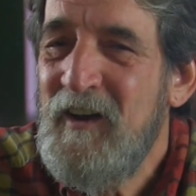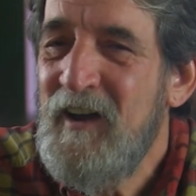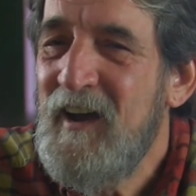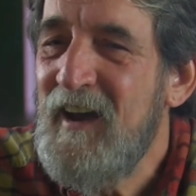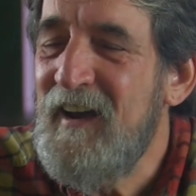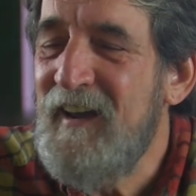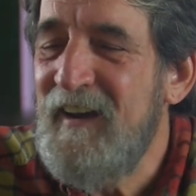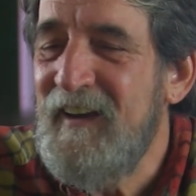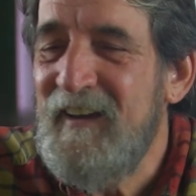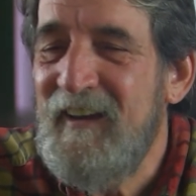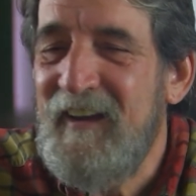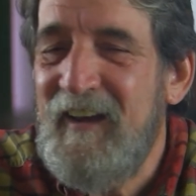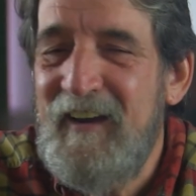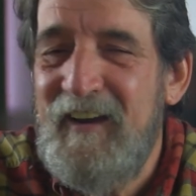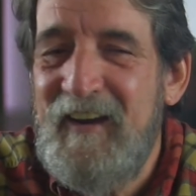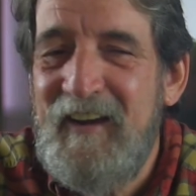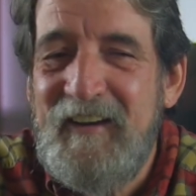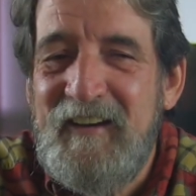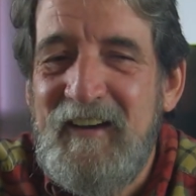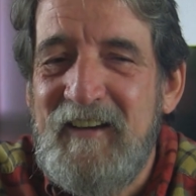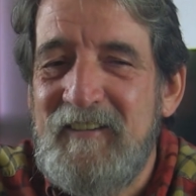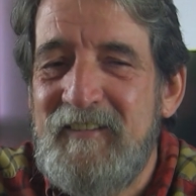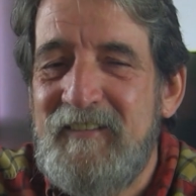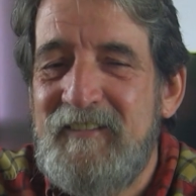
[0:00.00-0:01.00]
And
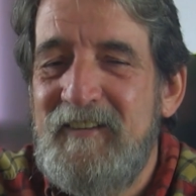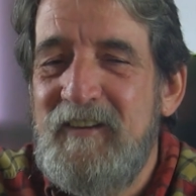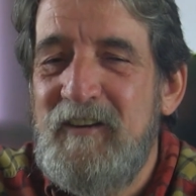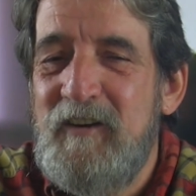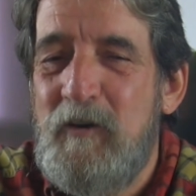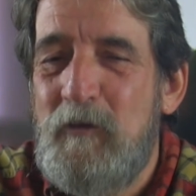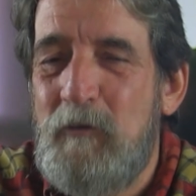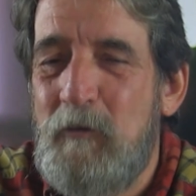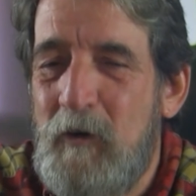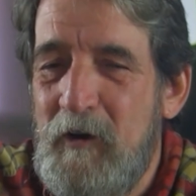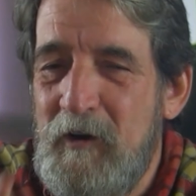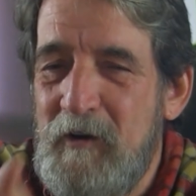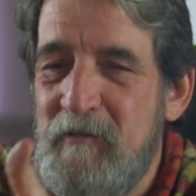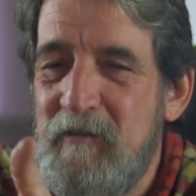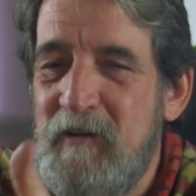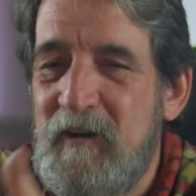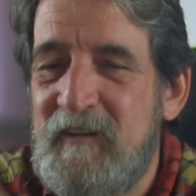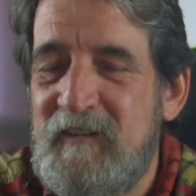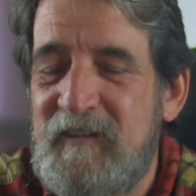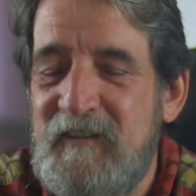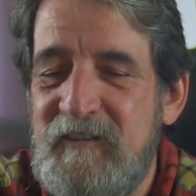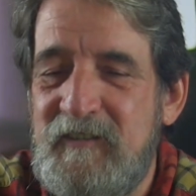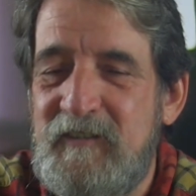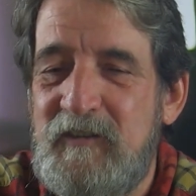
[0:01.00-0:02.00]
I guess, you know, one of the
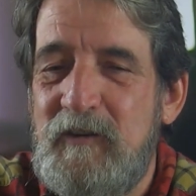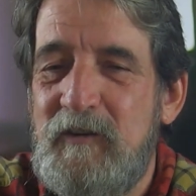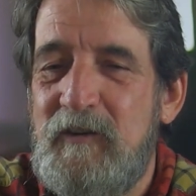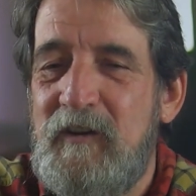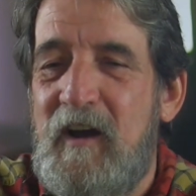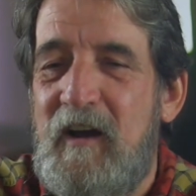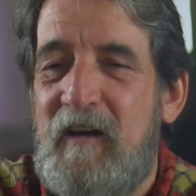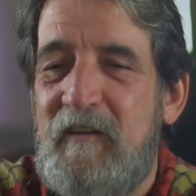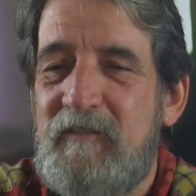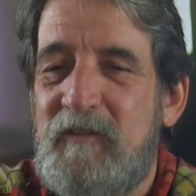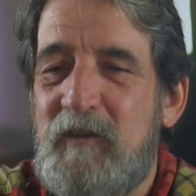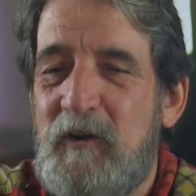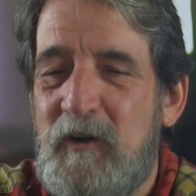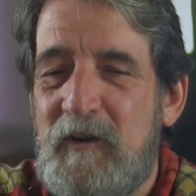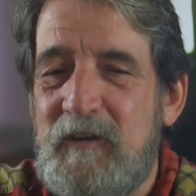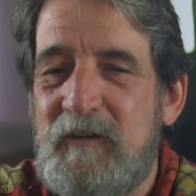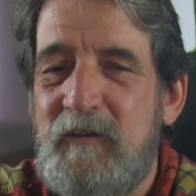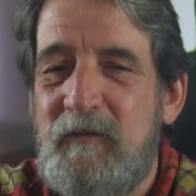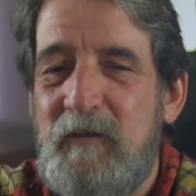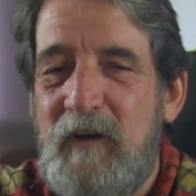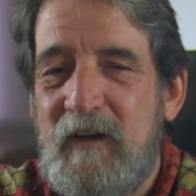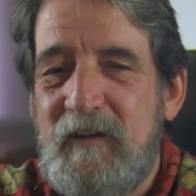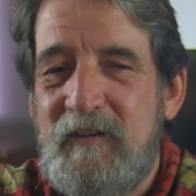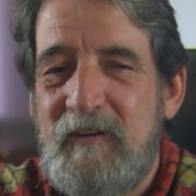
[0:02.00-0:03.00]
reasons you and I have
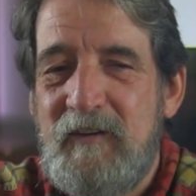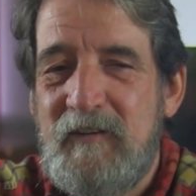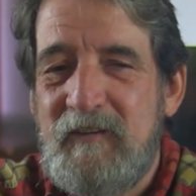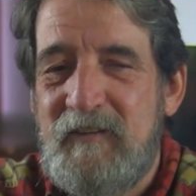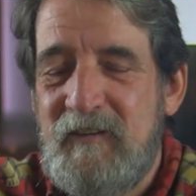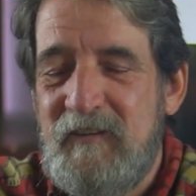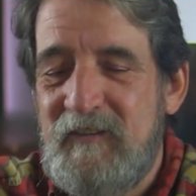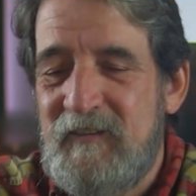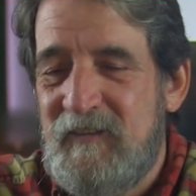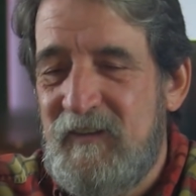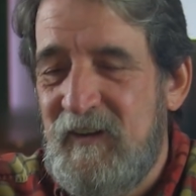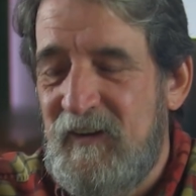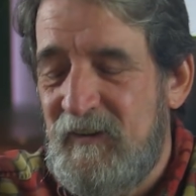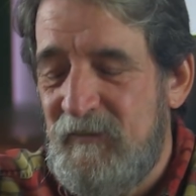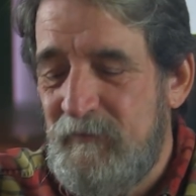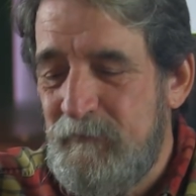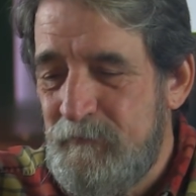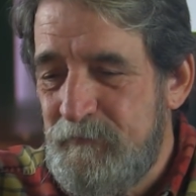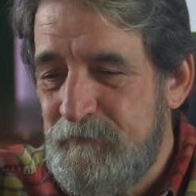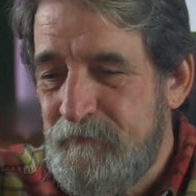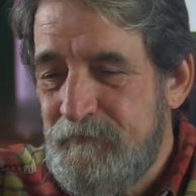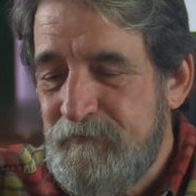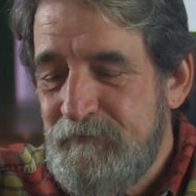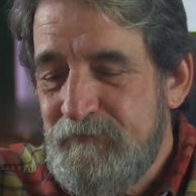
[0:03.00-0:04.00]
talked about this is that,
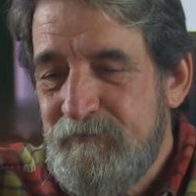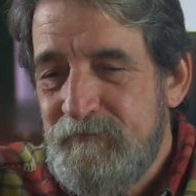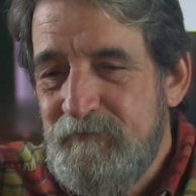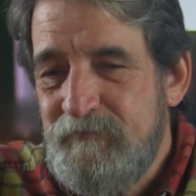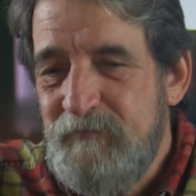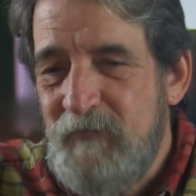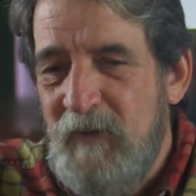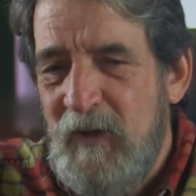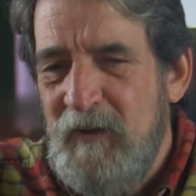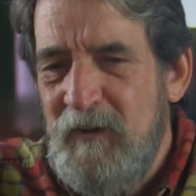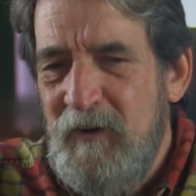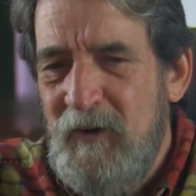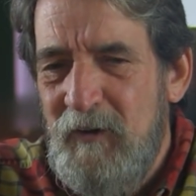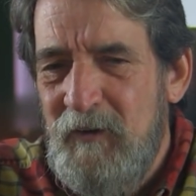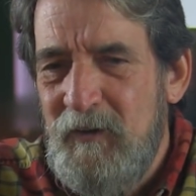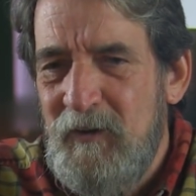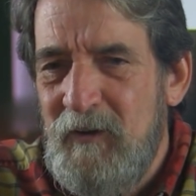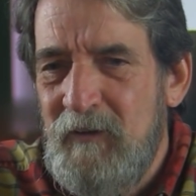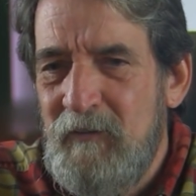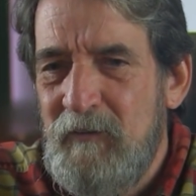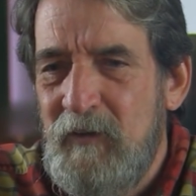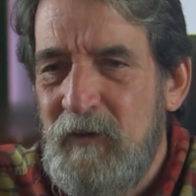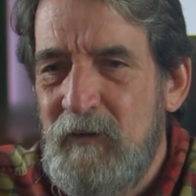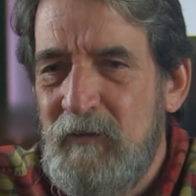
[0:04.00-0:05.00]
you know,
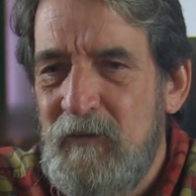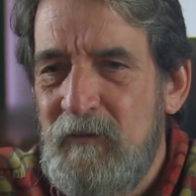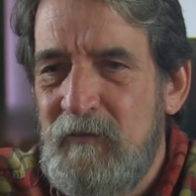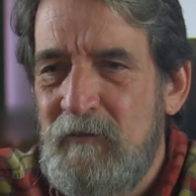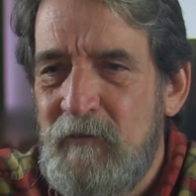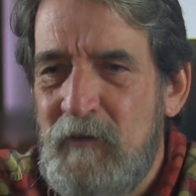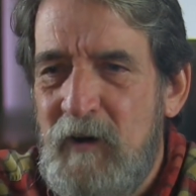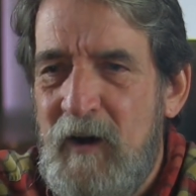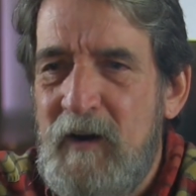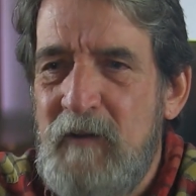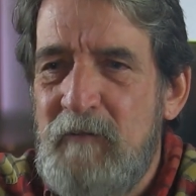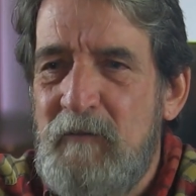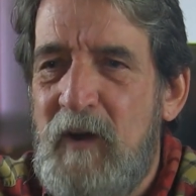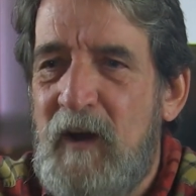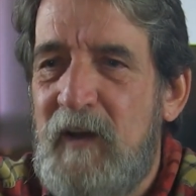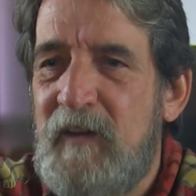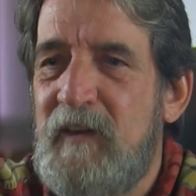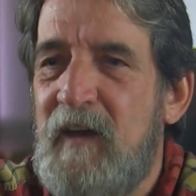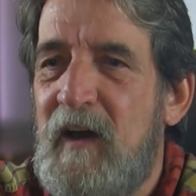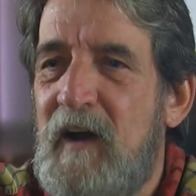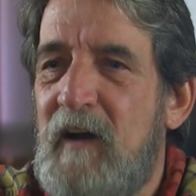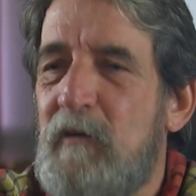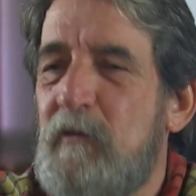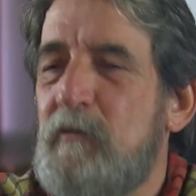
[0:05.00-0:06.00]
right
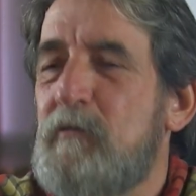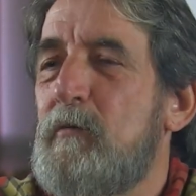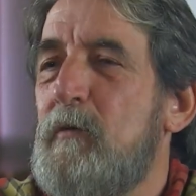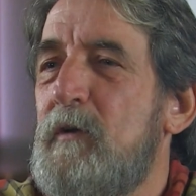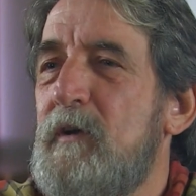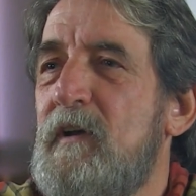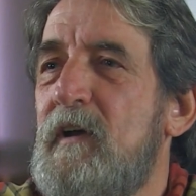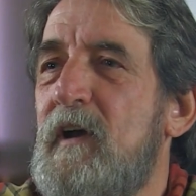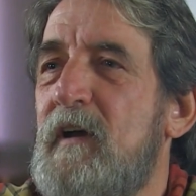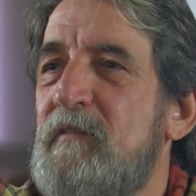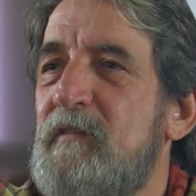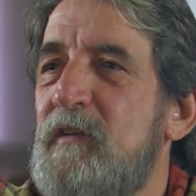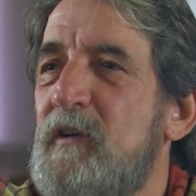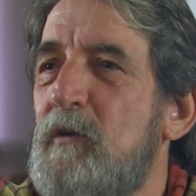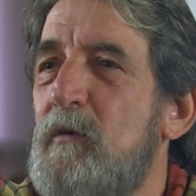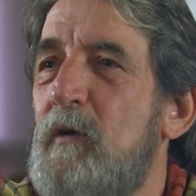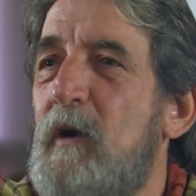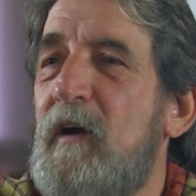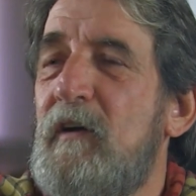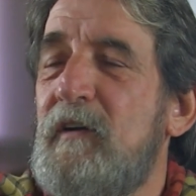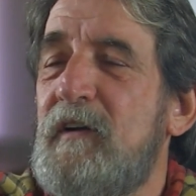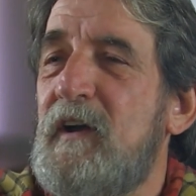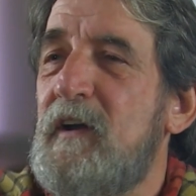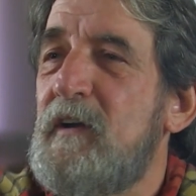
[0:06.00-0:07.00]
about now is when you have to go
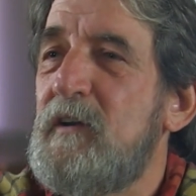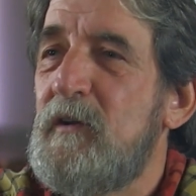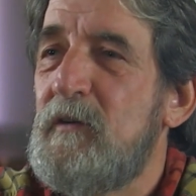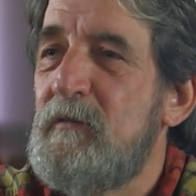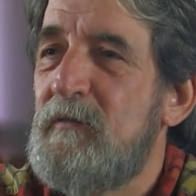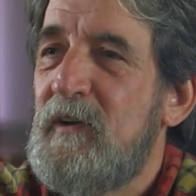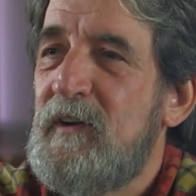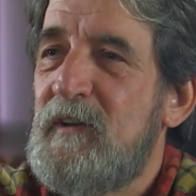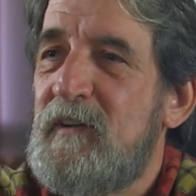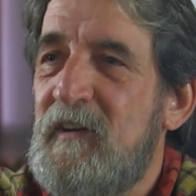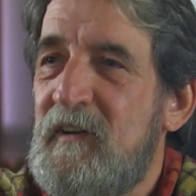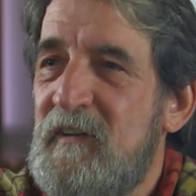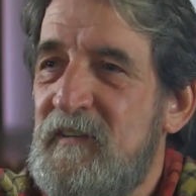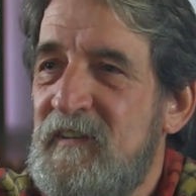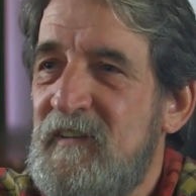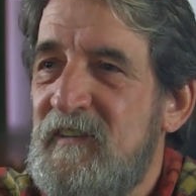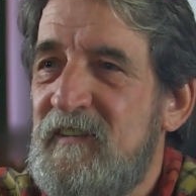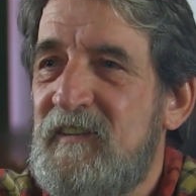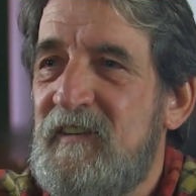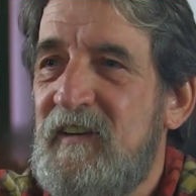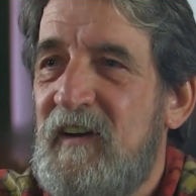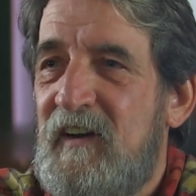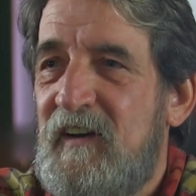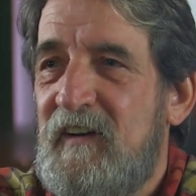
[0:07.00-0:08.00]
out and get your petition
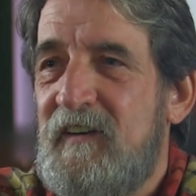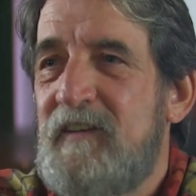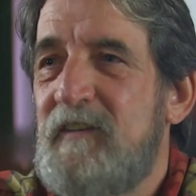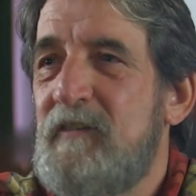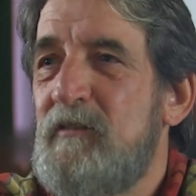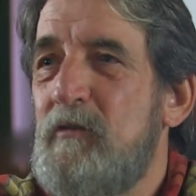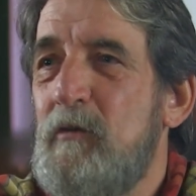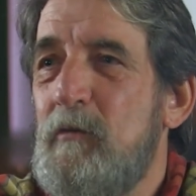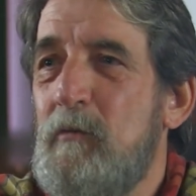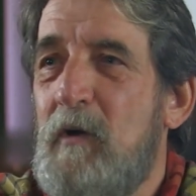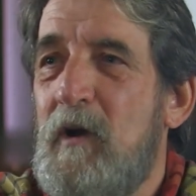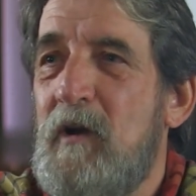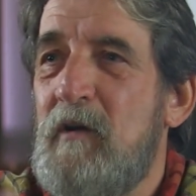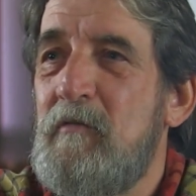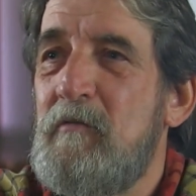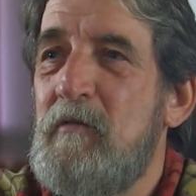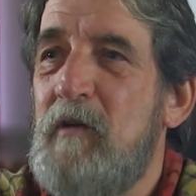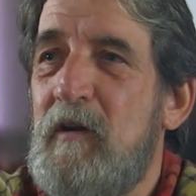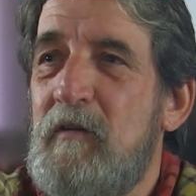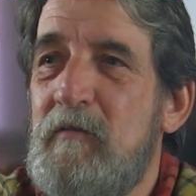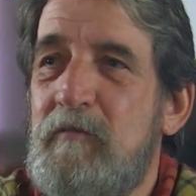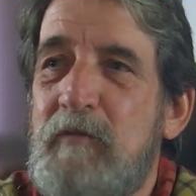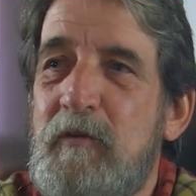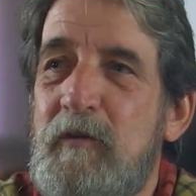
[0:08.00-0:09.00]
signed if you want to
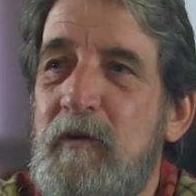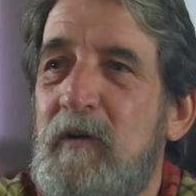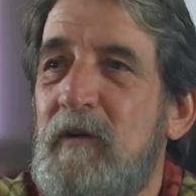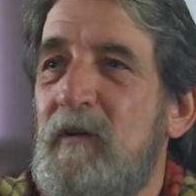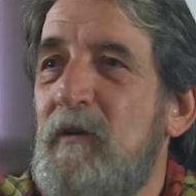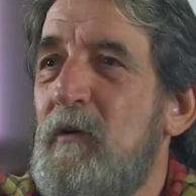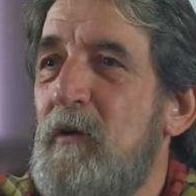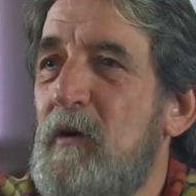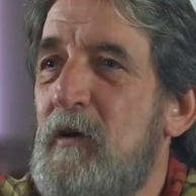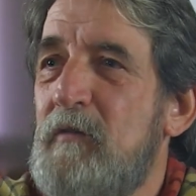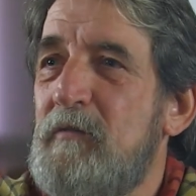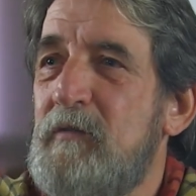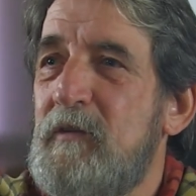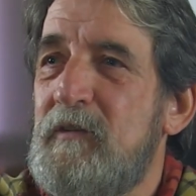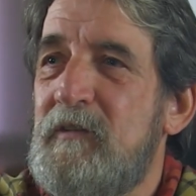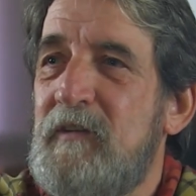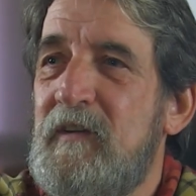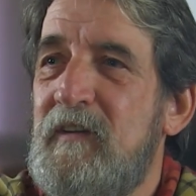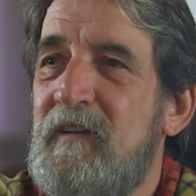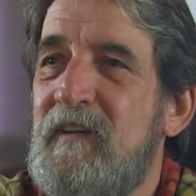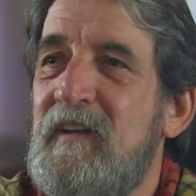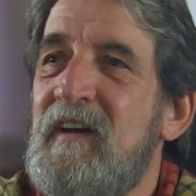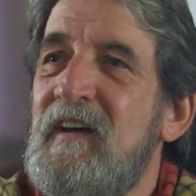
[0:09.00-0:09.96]
run for office